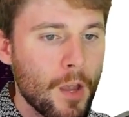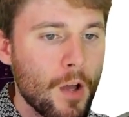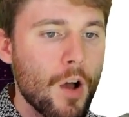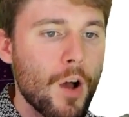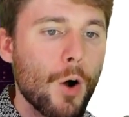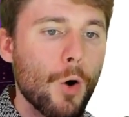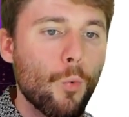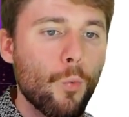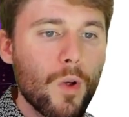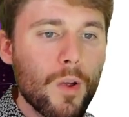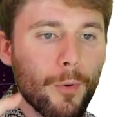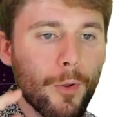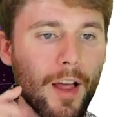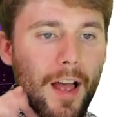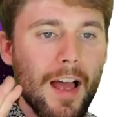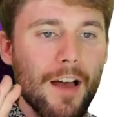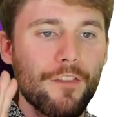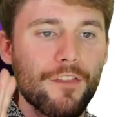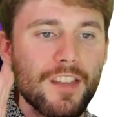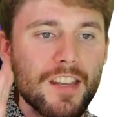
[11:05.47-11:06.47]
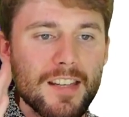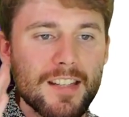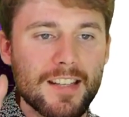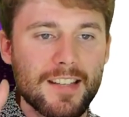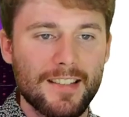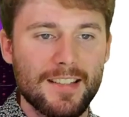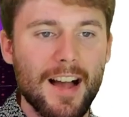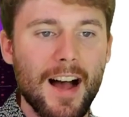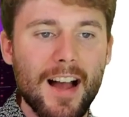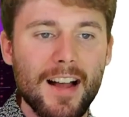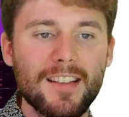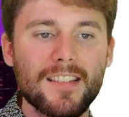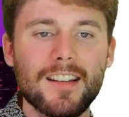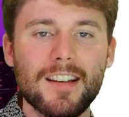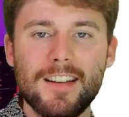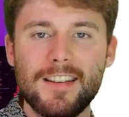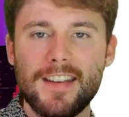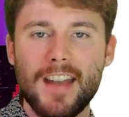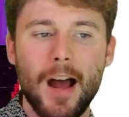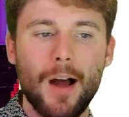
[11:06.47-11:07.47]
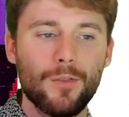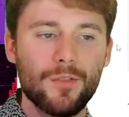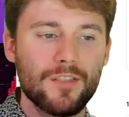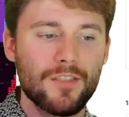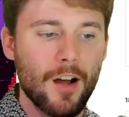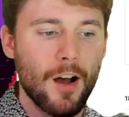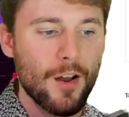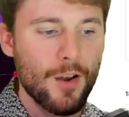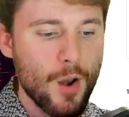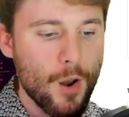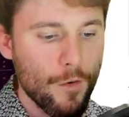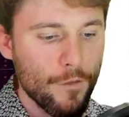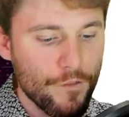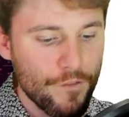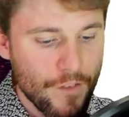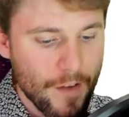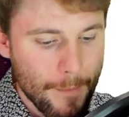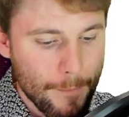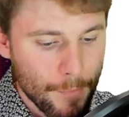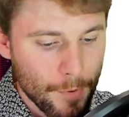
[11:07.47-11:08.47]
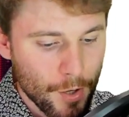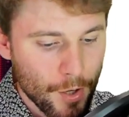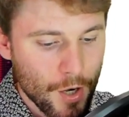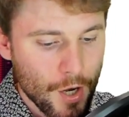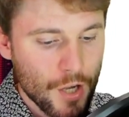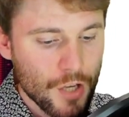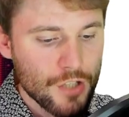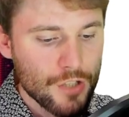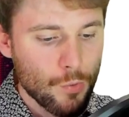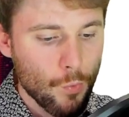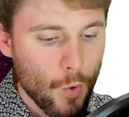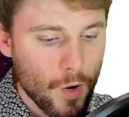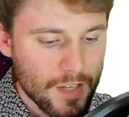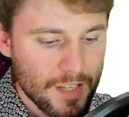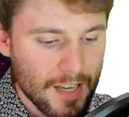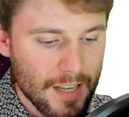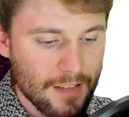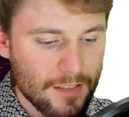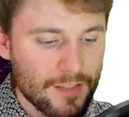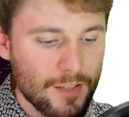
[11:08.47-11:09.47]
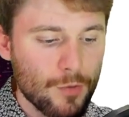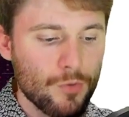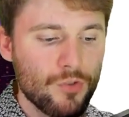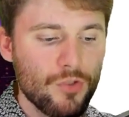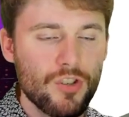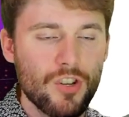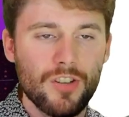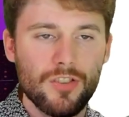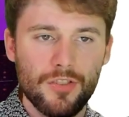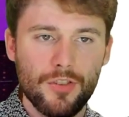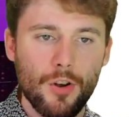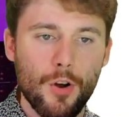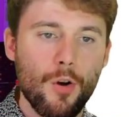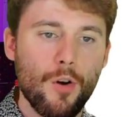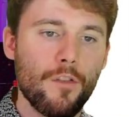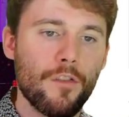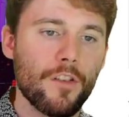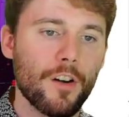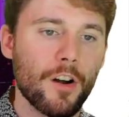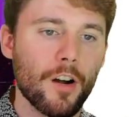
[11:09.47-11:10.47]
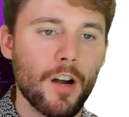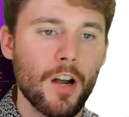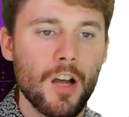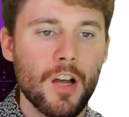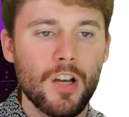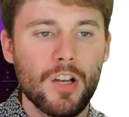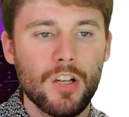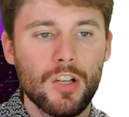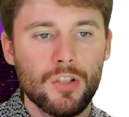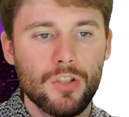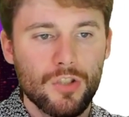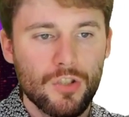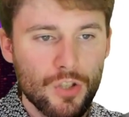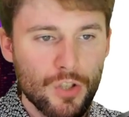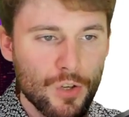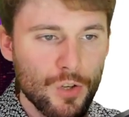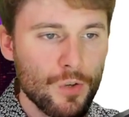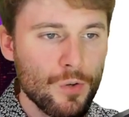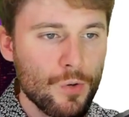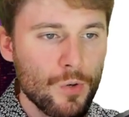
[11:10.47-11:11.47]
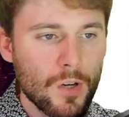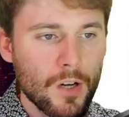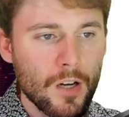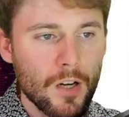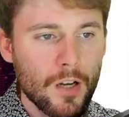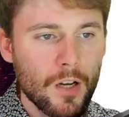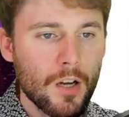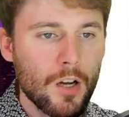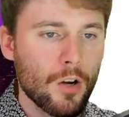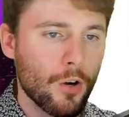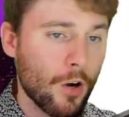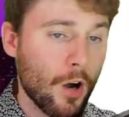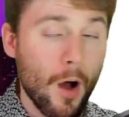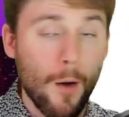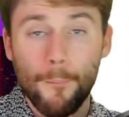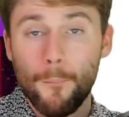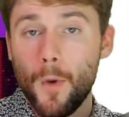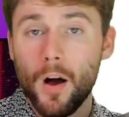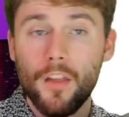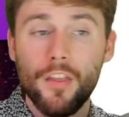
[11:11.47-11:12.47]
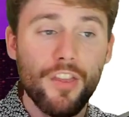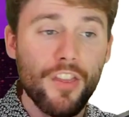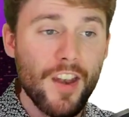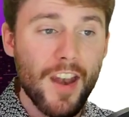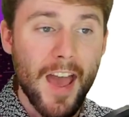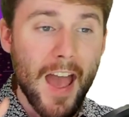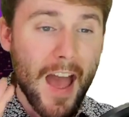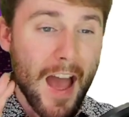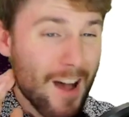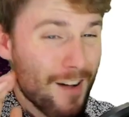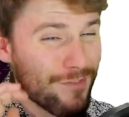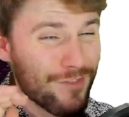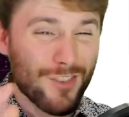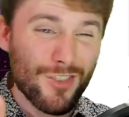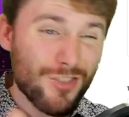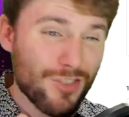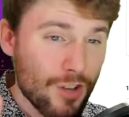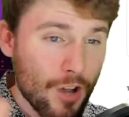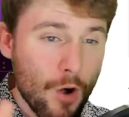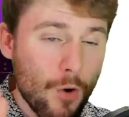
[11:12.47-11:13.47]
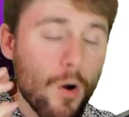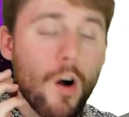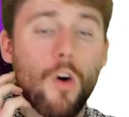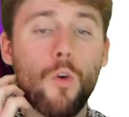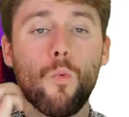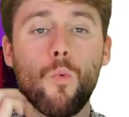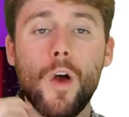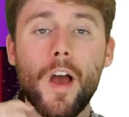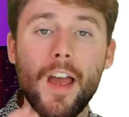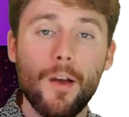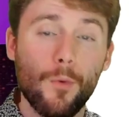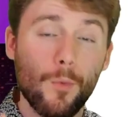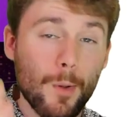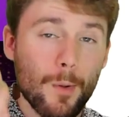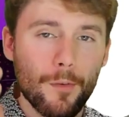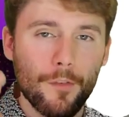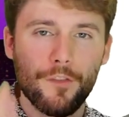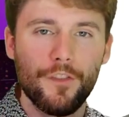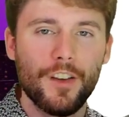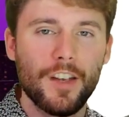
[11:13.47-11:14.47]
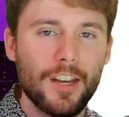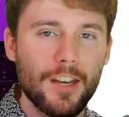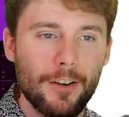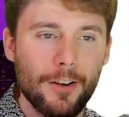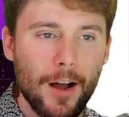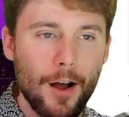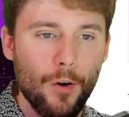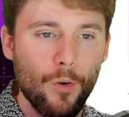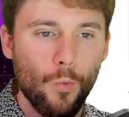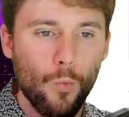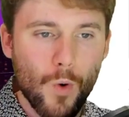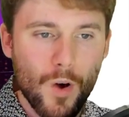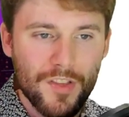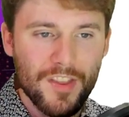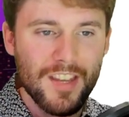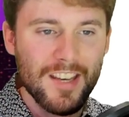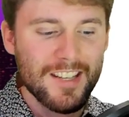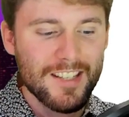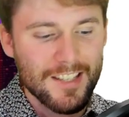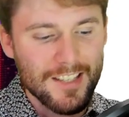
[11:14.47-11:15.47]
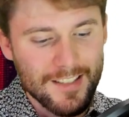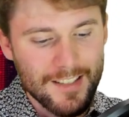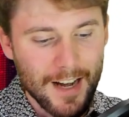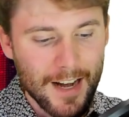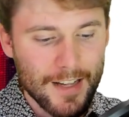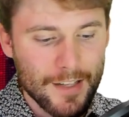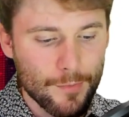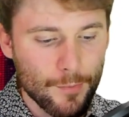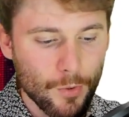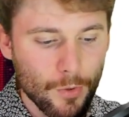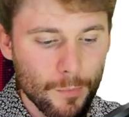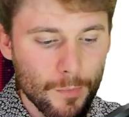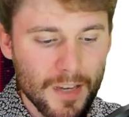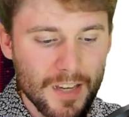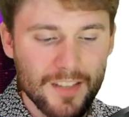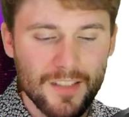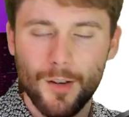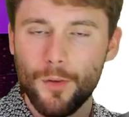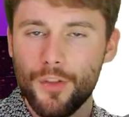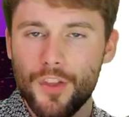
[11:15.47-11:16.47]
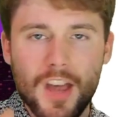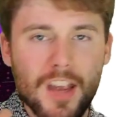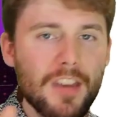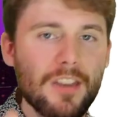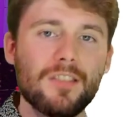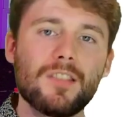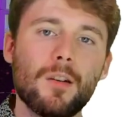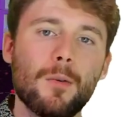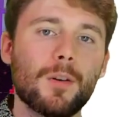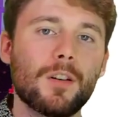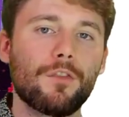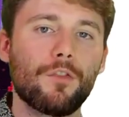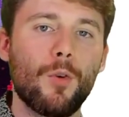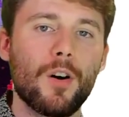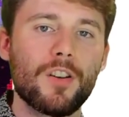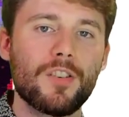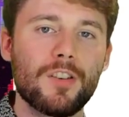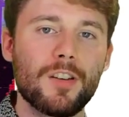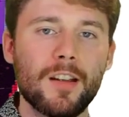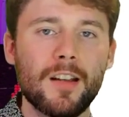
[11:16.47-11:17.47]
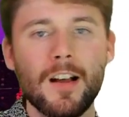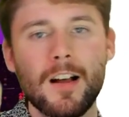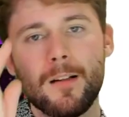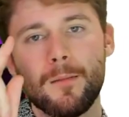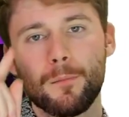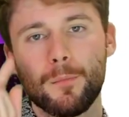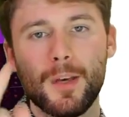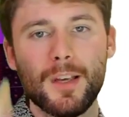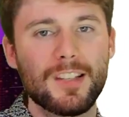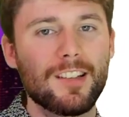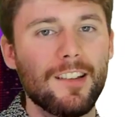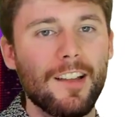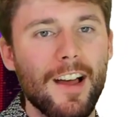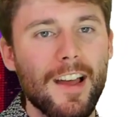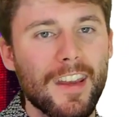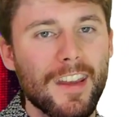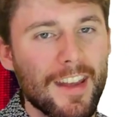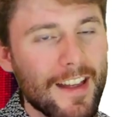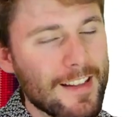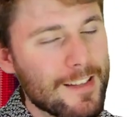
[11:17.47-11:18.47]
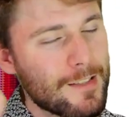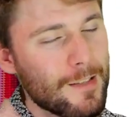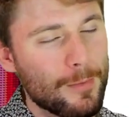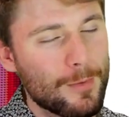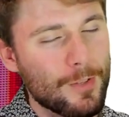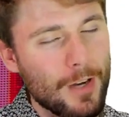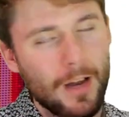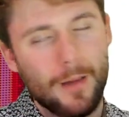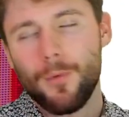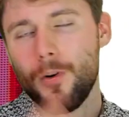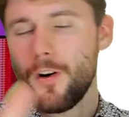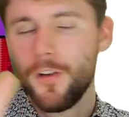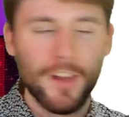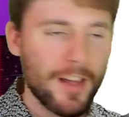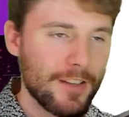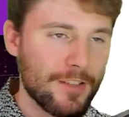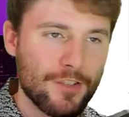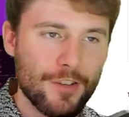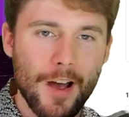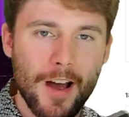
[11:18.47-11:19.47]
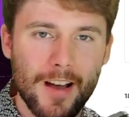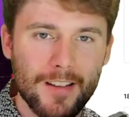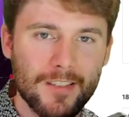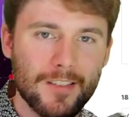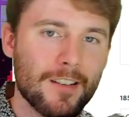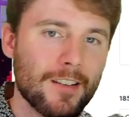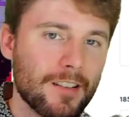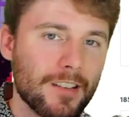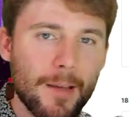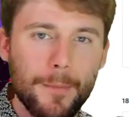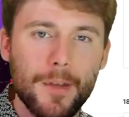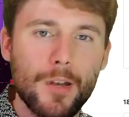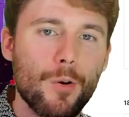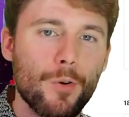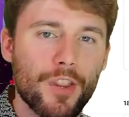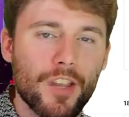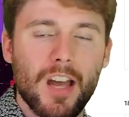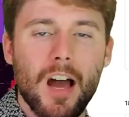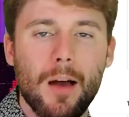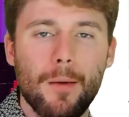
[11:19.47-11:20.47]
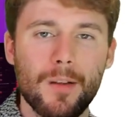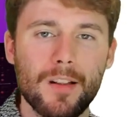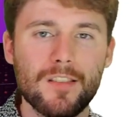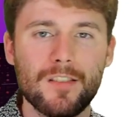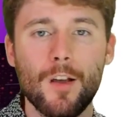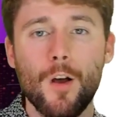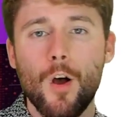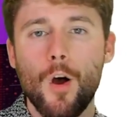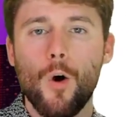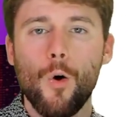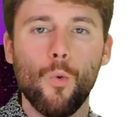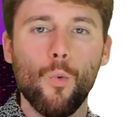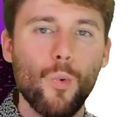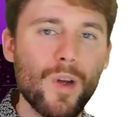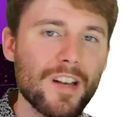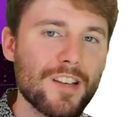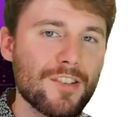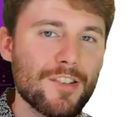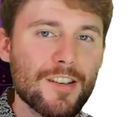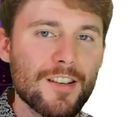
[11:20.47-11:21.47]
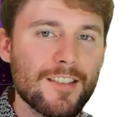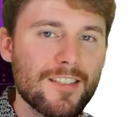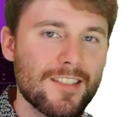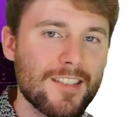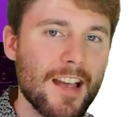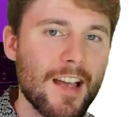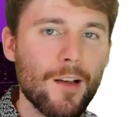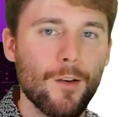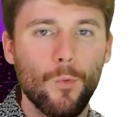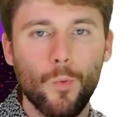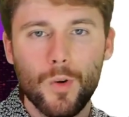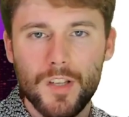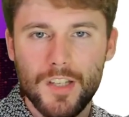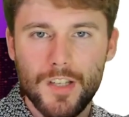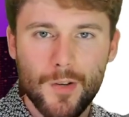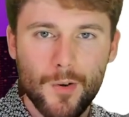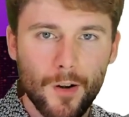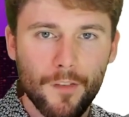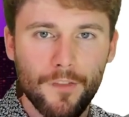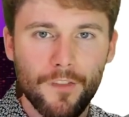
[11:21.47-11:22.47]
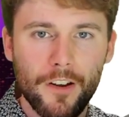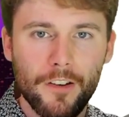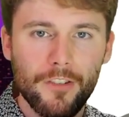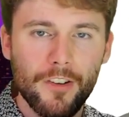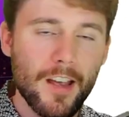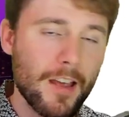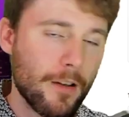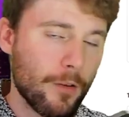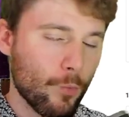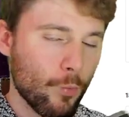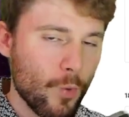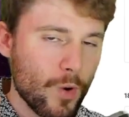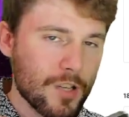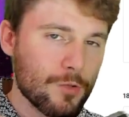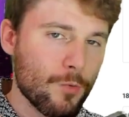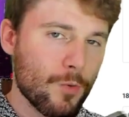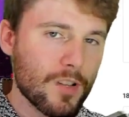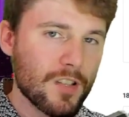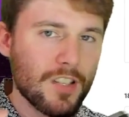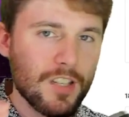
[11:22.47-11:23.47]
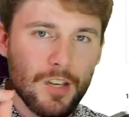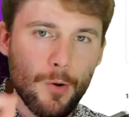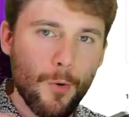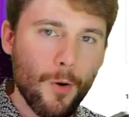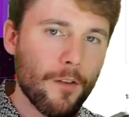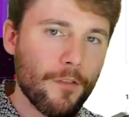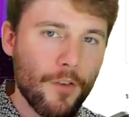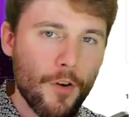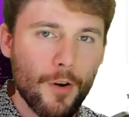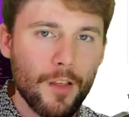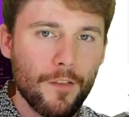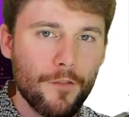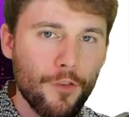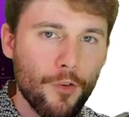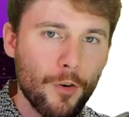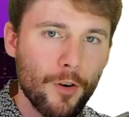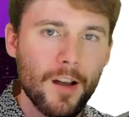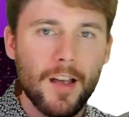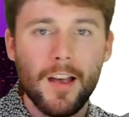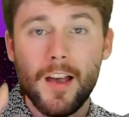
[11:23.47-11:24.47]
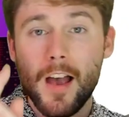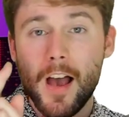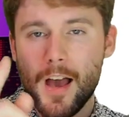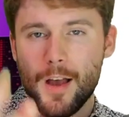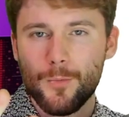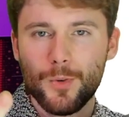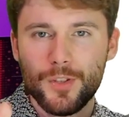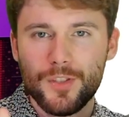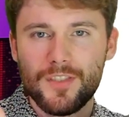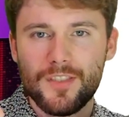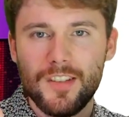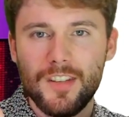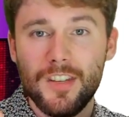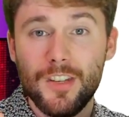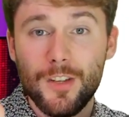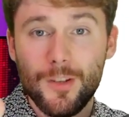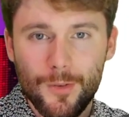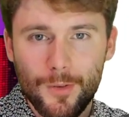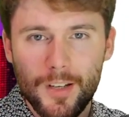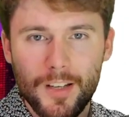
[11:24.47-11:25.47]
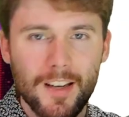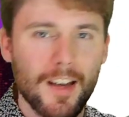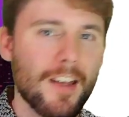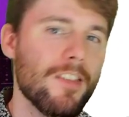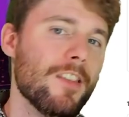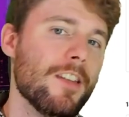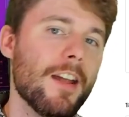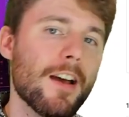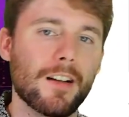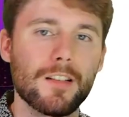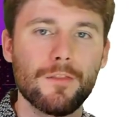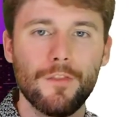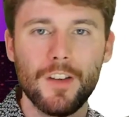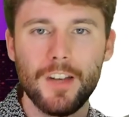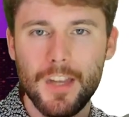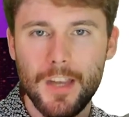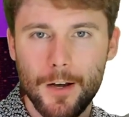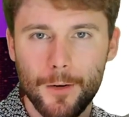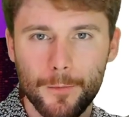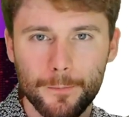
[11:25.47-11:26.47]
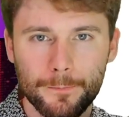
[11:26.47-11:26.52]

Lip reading: we will have the designs announced on November 20th. So just over a month and a half or so away, we will figure out what these designs will be. So thank you so much for watching. Please like and subscribe, all that jazz. Let me know in the comments which set was your favorite and which ones you are voting for, and we'll see you in the next video.